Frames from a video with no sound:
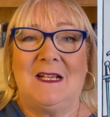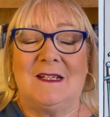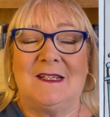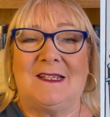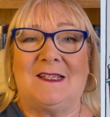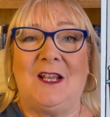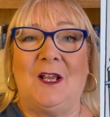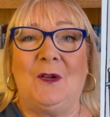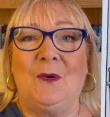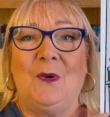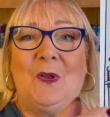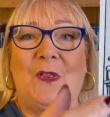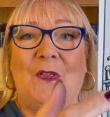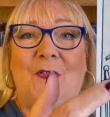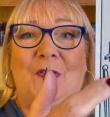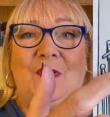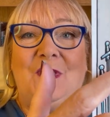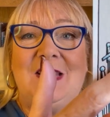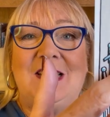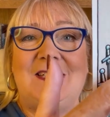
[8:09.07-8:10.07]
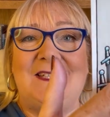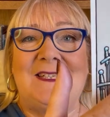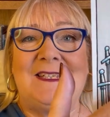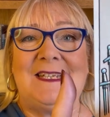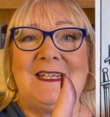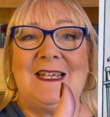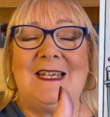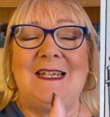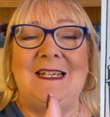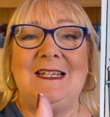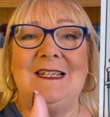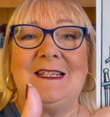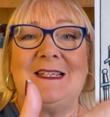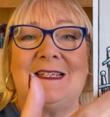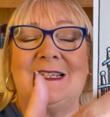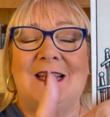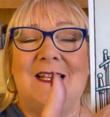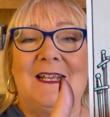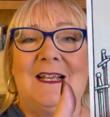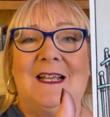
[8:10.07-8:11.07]
So this
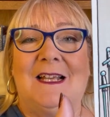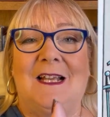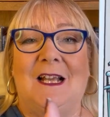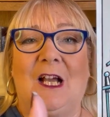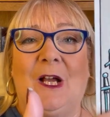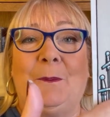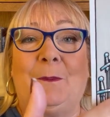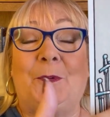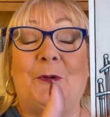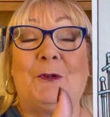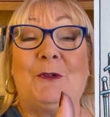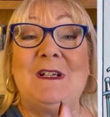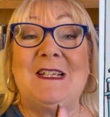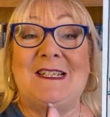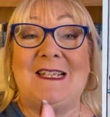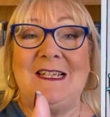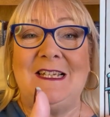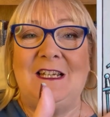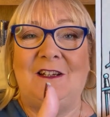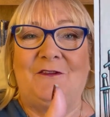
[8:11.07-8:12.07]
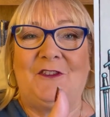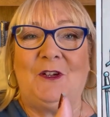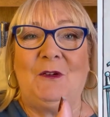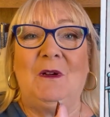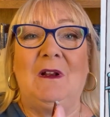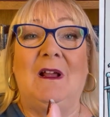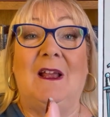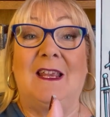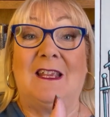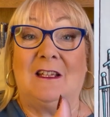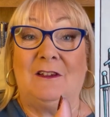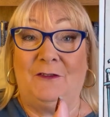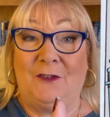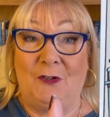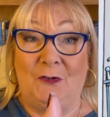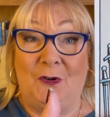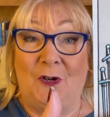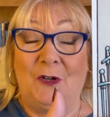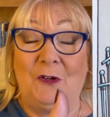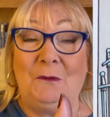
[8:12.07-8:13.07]
is a prison, if you like, of
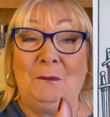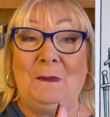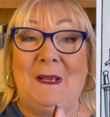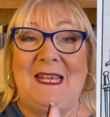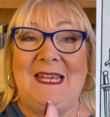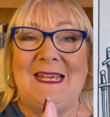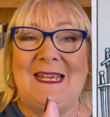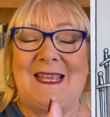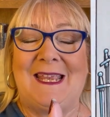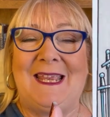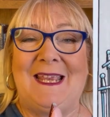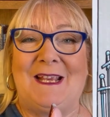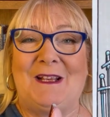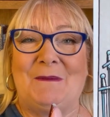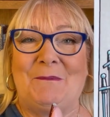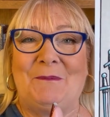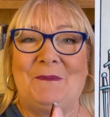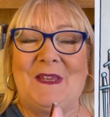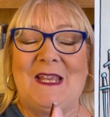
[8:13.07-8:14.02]
your own making.